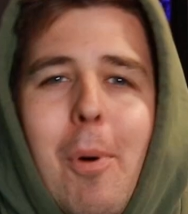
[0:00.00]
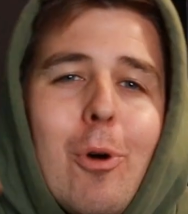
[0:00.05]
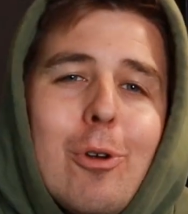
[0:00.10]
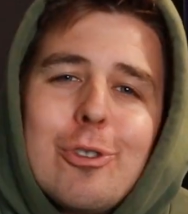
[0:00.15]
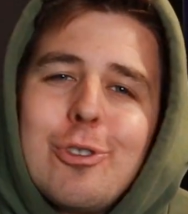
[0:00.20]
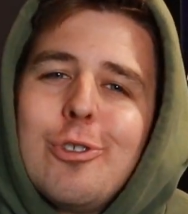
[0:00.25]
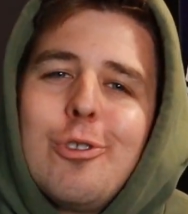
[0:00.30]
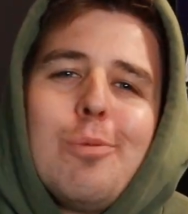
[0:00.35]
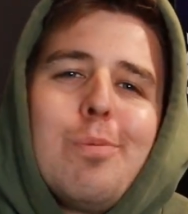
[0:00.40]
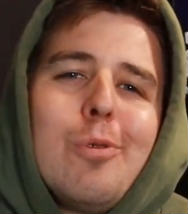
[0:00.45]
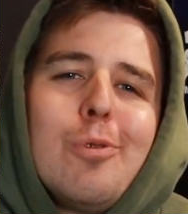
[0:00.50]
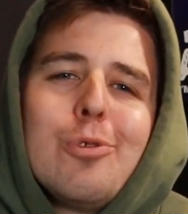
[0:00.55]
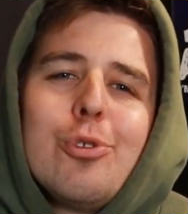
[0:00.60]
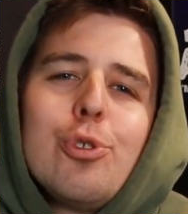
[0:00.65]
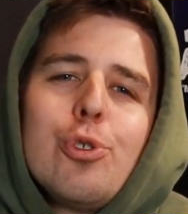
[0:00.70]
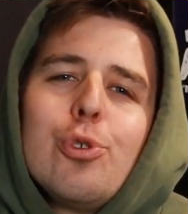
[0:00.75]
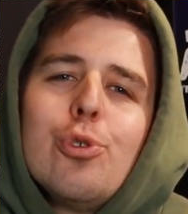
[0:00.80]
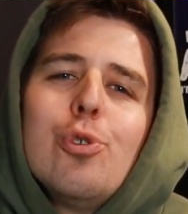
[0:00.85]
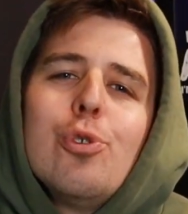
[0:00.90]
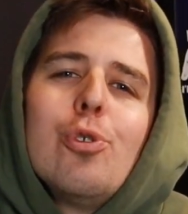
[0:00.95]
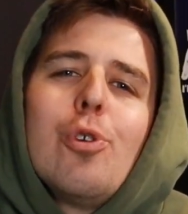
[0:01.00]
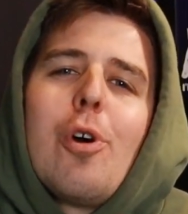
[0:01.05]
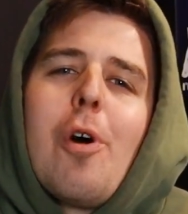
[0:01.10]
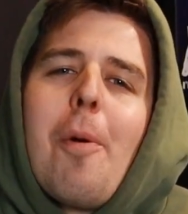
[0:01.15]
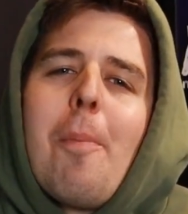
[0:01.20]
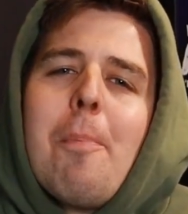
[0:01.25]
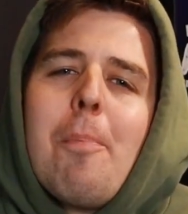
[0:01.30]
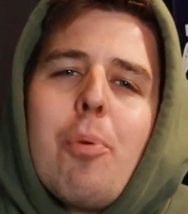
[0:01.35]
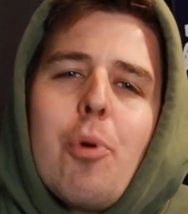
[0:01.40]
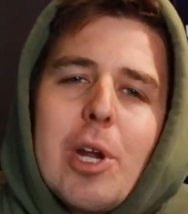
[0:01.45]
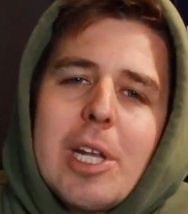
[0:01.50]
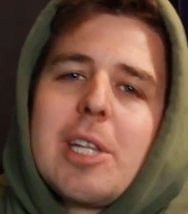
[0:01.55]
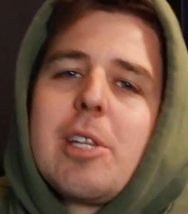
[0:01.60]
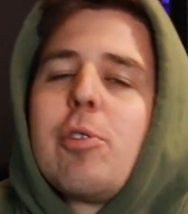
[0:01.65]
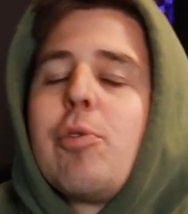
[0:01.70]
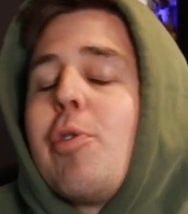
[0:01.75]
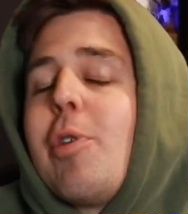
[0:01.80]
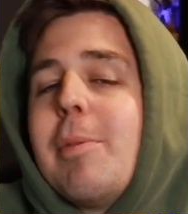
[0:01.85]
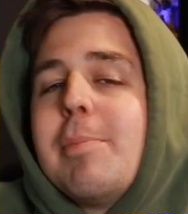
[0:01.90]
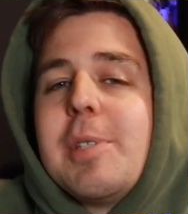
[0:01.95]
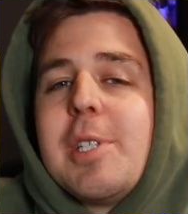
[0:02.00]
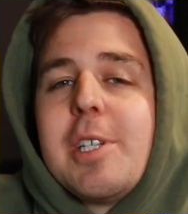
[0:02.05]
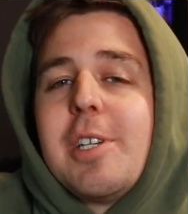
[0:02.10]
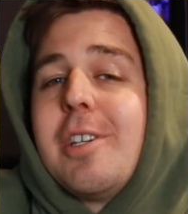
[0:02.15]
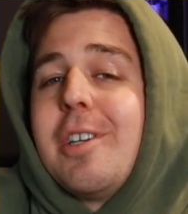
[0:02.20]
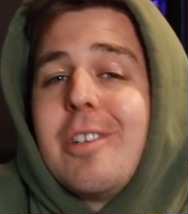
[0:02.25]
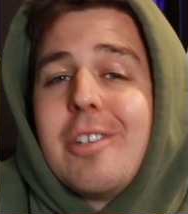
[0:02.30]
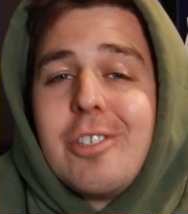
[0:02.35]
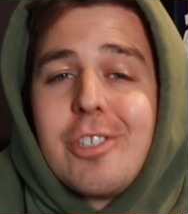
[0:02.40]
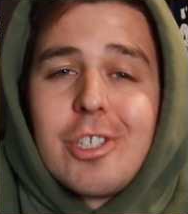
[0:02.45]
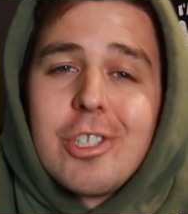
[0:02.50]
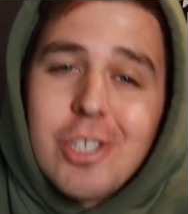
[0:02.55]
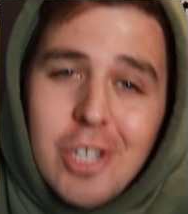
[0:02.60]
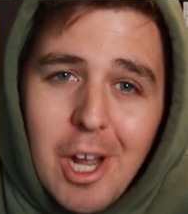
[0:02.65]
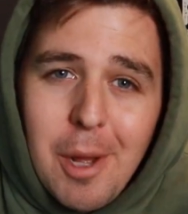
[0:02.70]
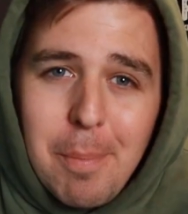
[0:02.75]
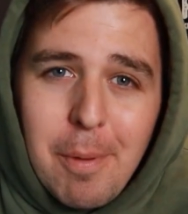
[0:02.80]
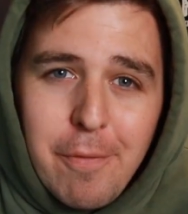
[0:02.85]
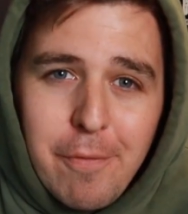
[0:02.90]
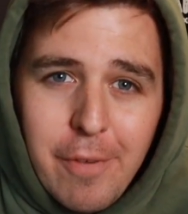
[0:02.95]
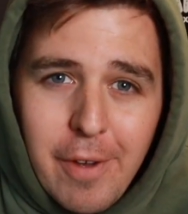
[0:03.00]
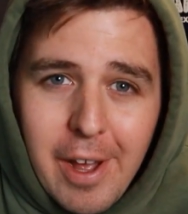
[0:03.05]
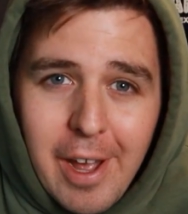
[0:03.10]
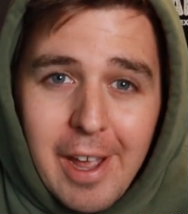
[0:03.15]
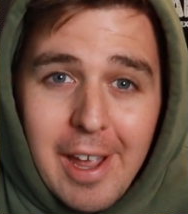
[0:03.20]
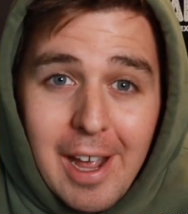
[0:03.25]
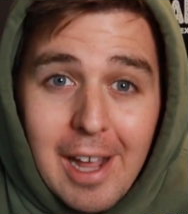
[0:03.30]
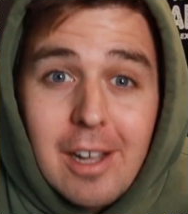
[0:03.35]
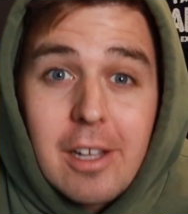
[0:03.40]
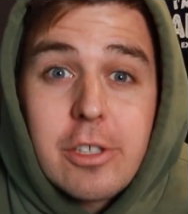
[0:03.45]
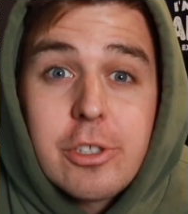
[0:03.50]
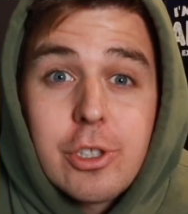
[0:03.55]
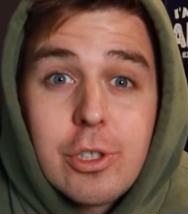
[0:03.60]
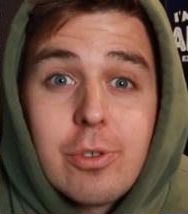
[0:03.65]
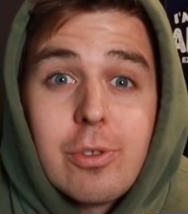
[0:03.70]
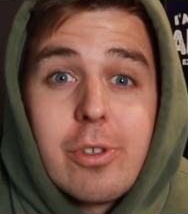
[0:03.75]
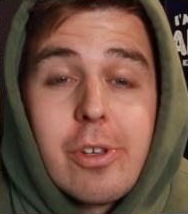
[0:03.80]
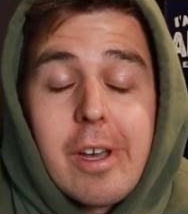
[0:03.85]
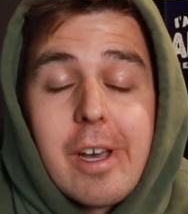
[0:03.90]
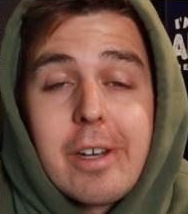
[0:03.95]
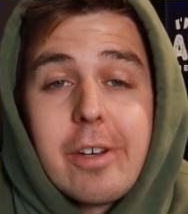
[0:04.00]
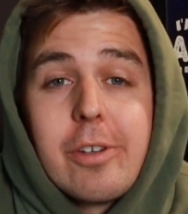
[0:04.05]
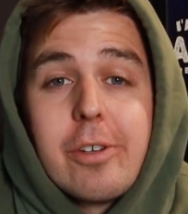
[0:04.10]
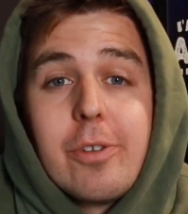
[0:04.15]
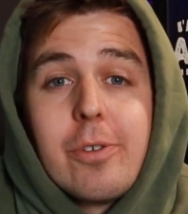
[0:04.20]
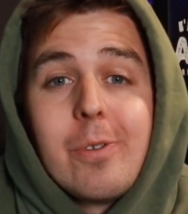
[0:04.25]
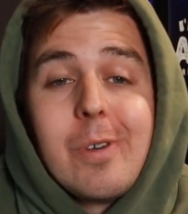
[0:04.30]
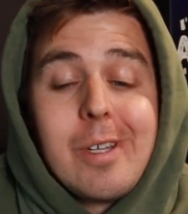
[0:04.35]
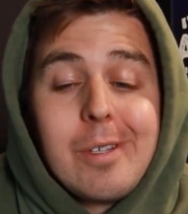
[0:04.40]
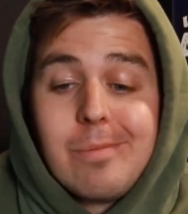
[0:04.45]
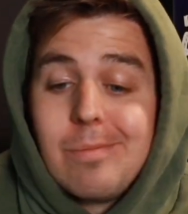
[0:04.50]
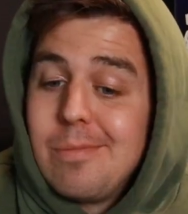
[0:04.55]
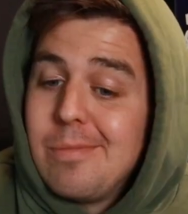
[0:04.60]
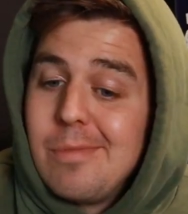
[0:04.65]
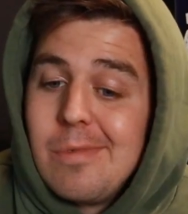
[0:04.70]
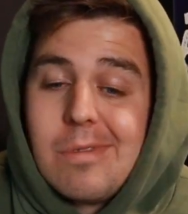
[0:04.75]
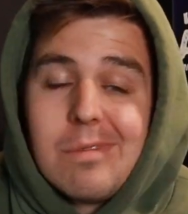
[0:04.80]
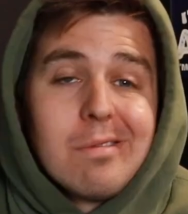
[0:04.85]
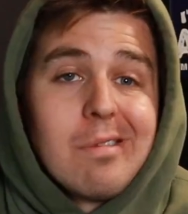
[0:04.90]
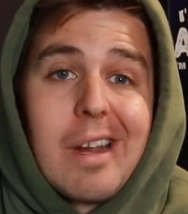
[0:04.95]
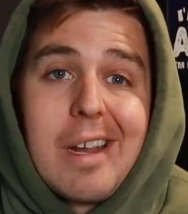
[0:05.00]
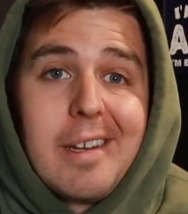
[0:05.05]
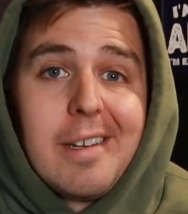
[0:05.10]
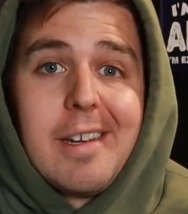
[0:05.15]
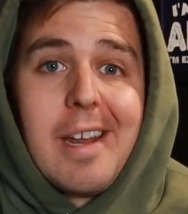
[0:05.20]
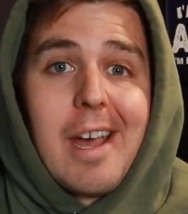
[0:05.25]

Bonjour, bonjour, breadcrumbs on Shopify. I'll show you how to do it right